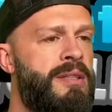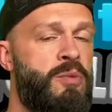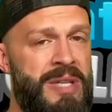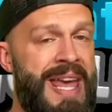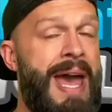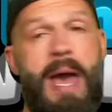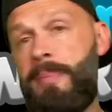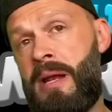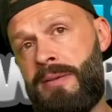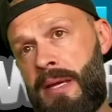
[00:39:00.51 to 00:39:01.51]
When that
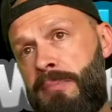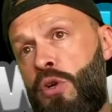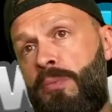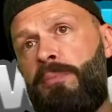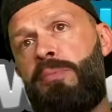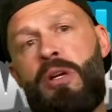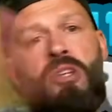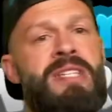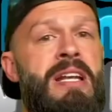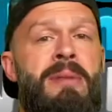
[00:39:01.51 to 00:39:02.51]
happened, I was like, boom, put
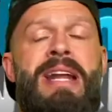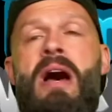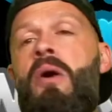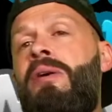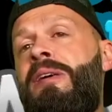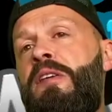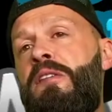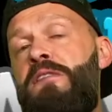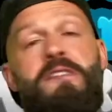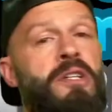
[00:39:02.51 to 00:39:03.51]
all 10 of mine out, filled